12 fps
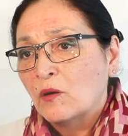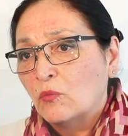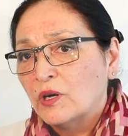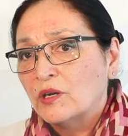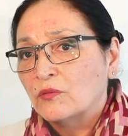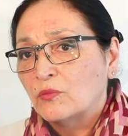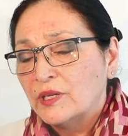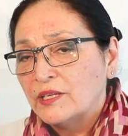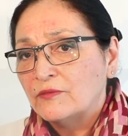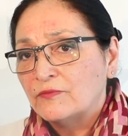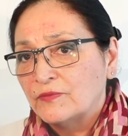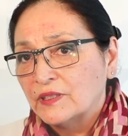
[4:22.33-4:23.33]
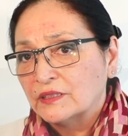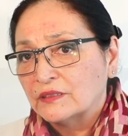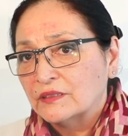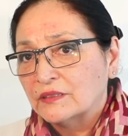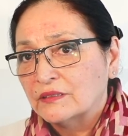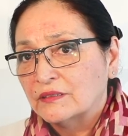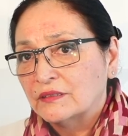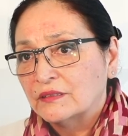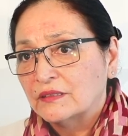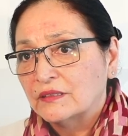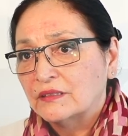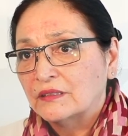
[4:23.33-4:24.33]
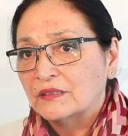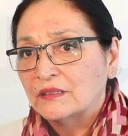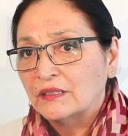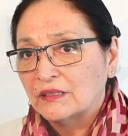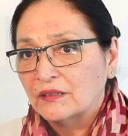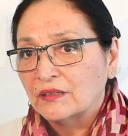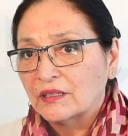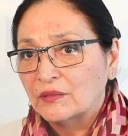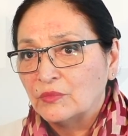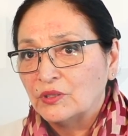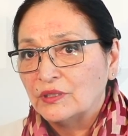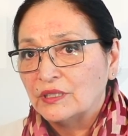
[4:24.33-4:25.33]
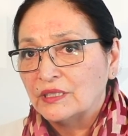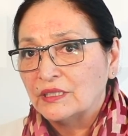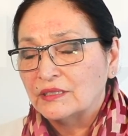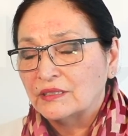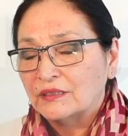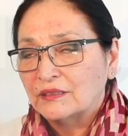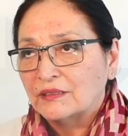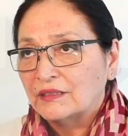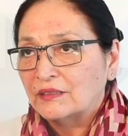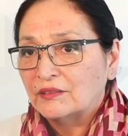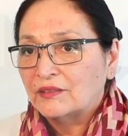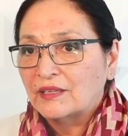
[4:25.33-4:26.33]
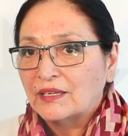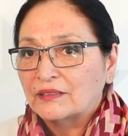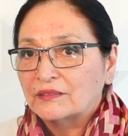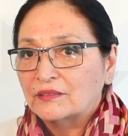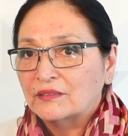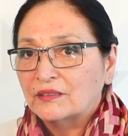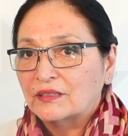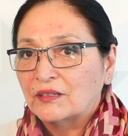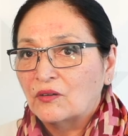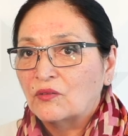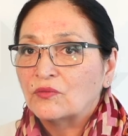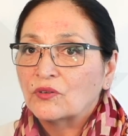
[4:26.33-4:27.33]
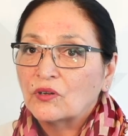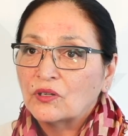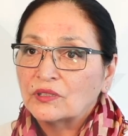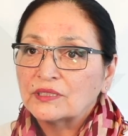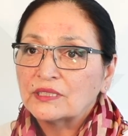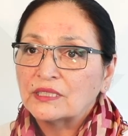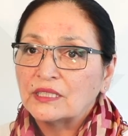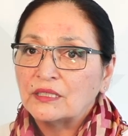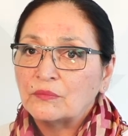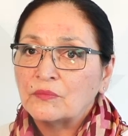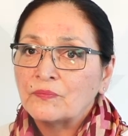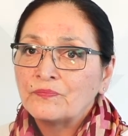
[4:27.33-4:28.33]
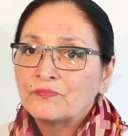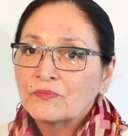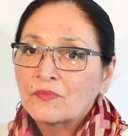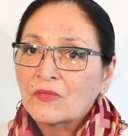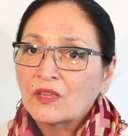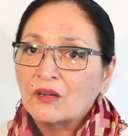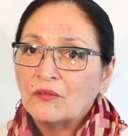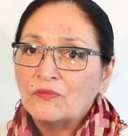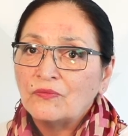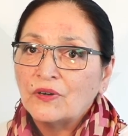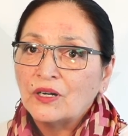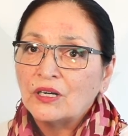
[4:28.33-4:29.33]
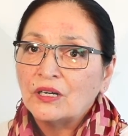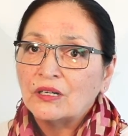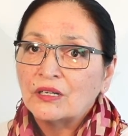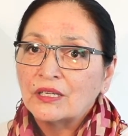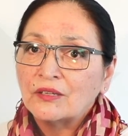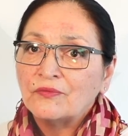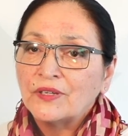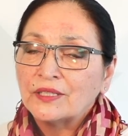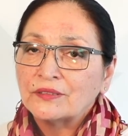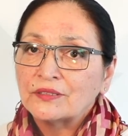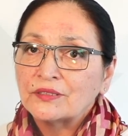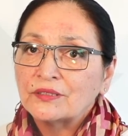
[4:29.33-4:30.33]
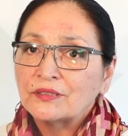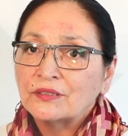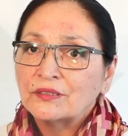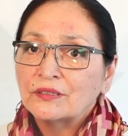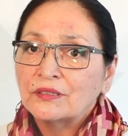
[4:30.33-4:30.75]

where we fit in our communities in that overall scheme of events,